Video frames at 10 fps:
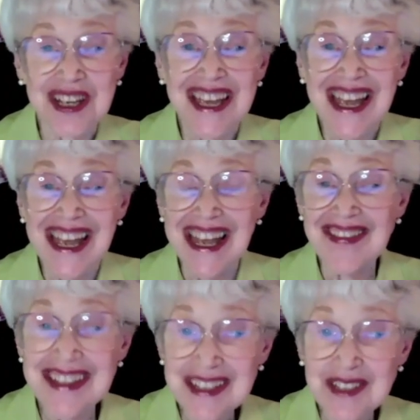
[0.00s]
And
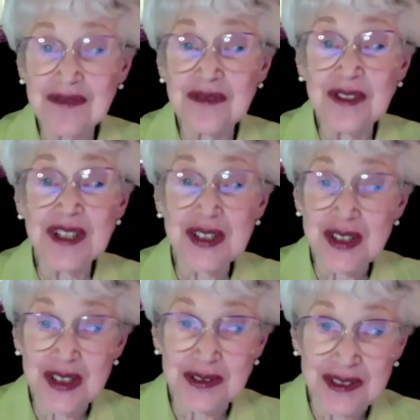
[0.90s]
these four
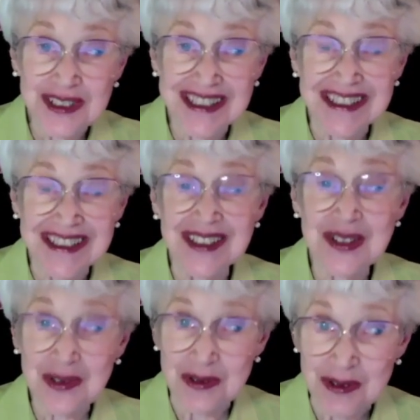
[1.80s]
children in the
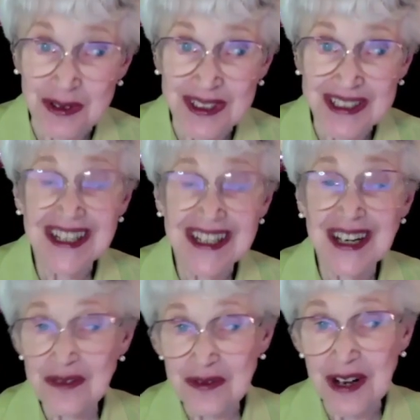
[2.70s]
story of
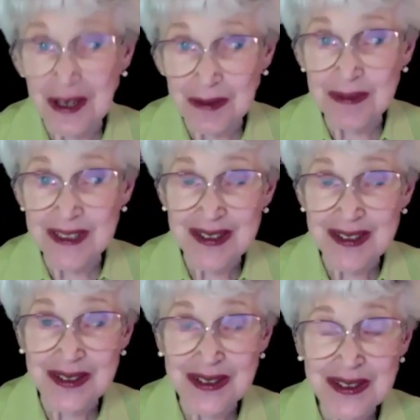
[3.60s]

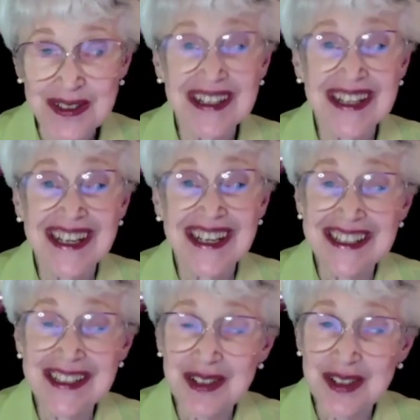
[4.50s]
Fogbusters,
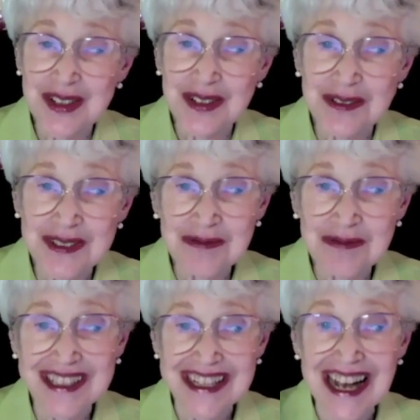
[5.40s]
these children with
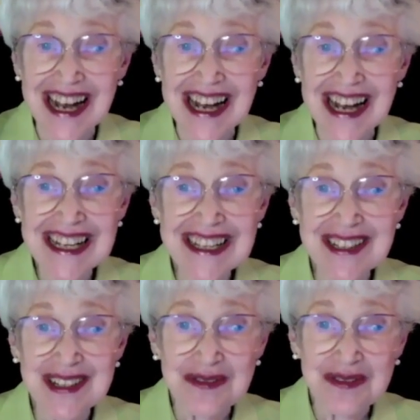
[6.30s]
the eyes
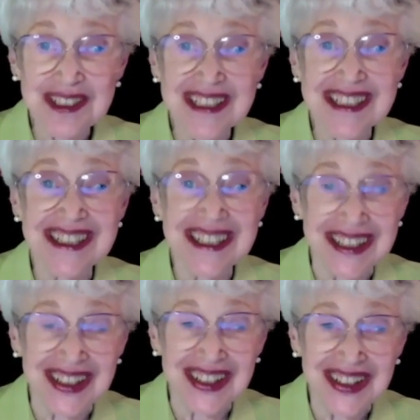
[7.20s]
of care,